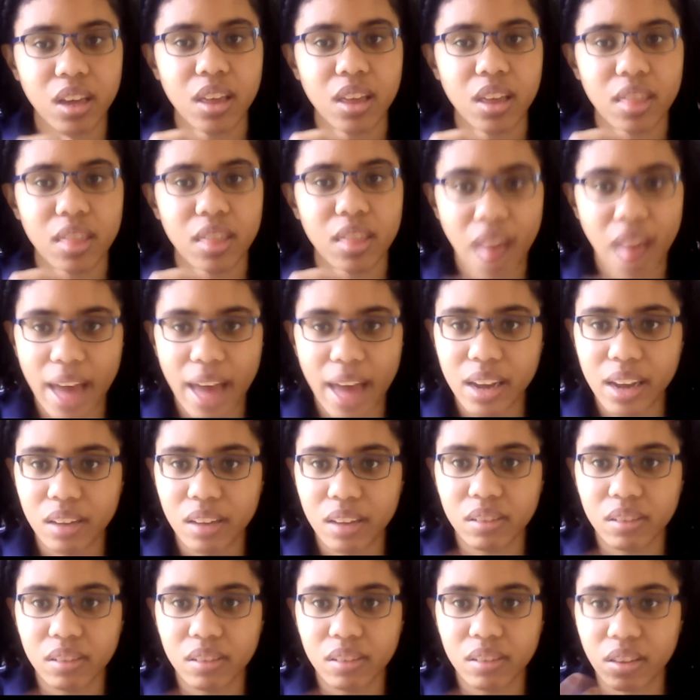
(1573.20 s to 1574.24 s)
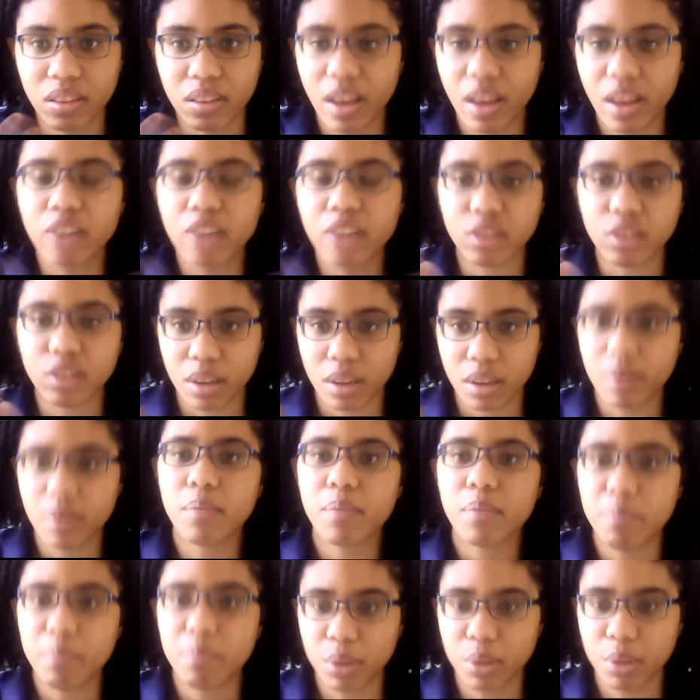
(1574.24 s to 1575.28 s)
that is intentionally
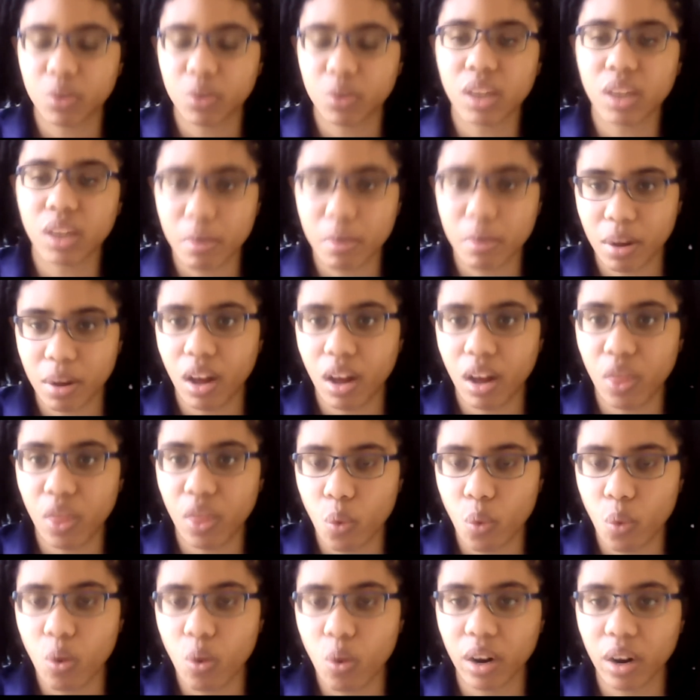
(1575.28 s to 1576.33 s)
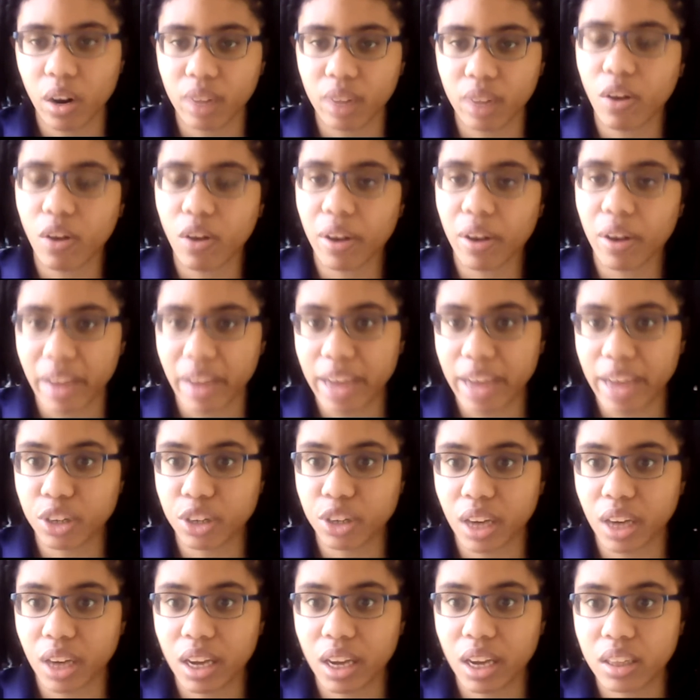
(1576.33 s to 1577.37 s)
building upon the work of already
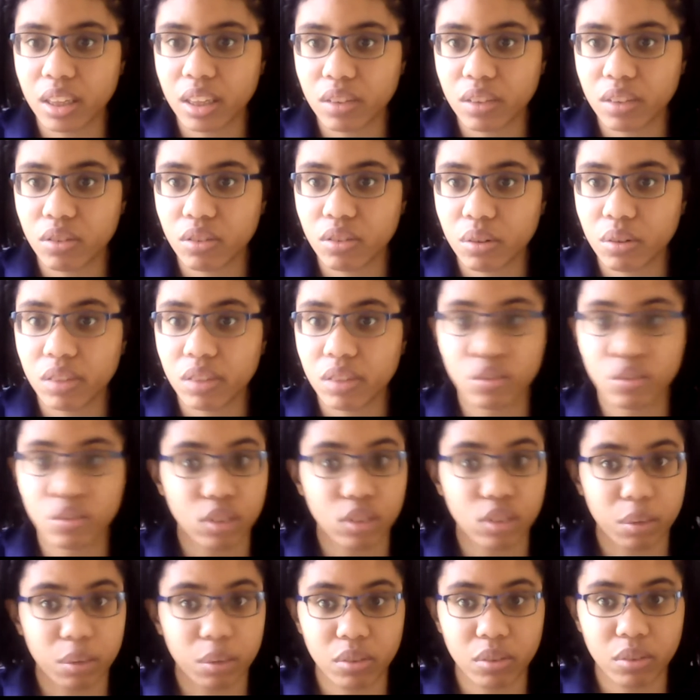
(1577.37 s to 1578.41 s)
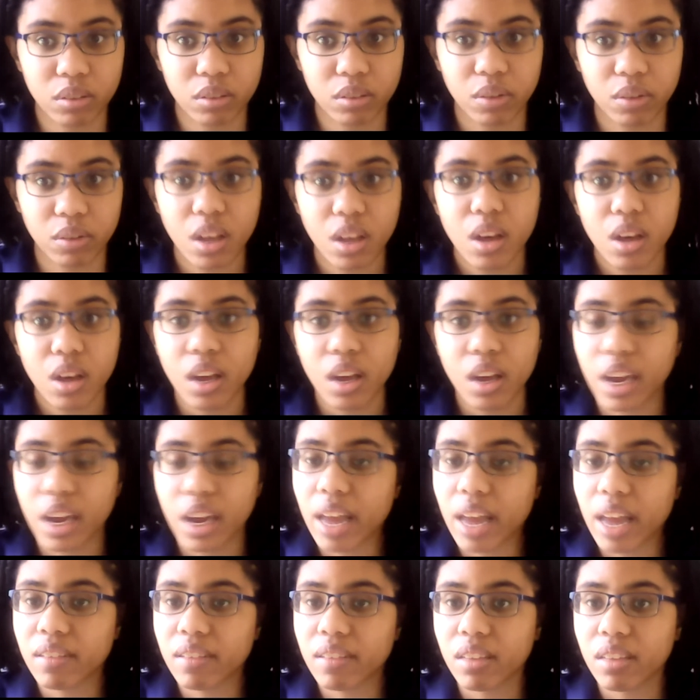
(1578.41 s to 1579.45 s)
educating these students in terms of
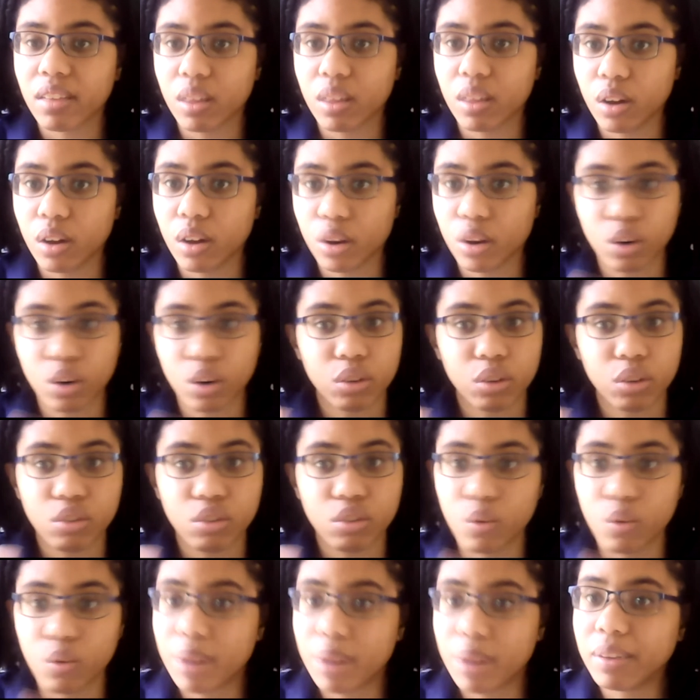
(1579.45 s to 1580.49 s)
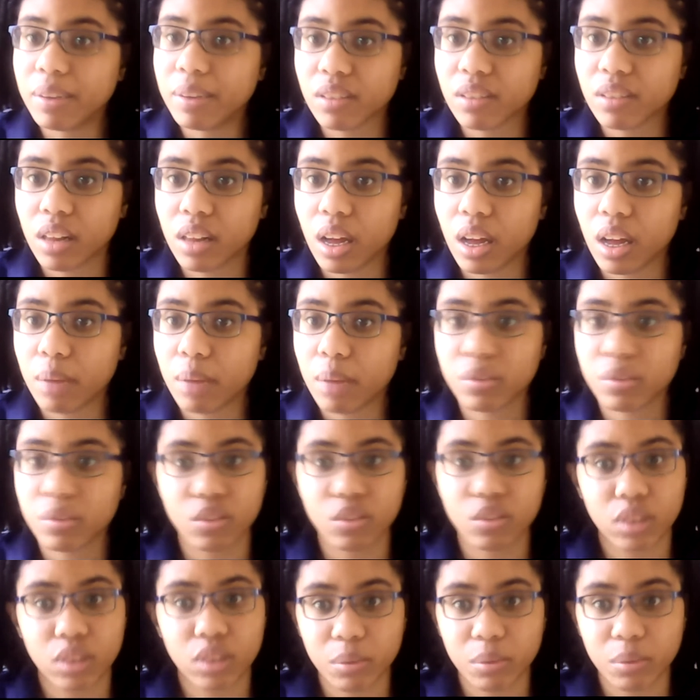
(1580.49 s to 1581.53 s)
connecting the girls to women's clubs,
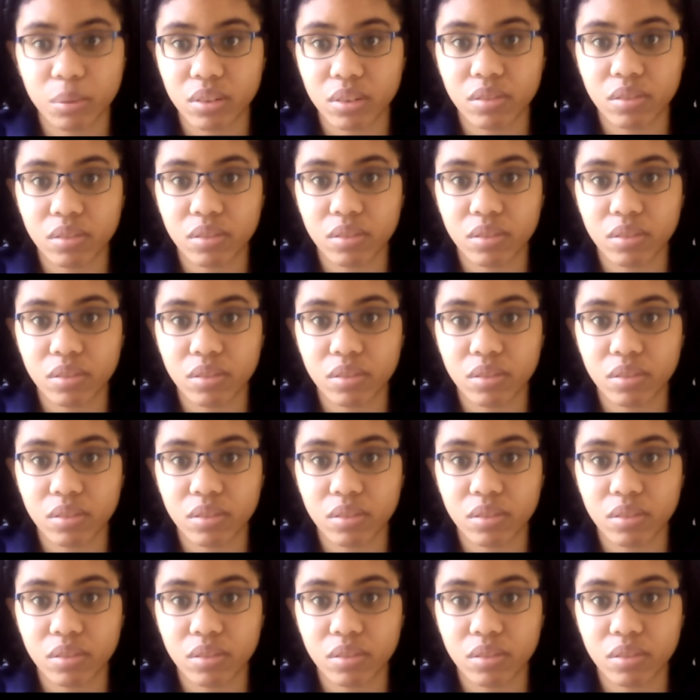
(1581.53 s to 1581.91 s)
in terms of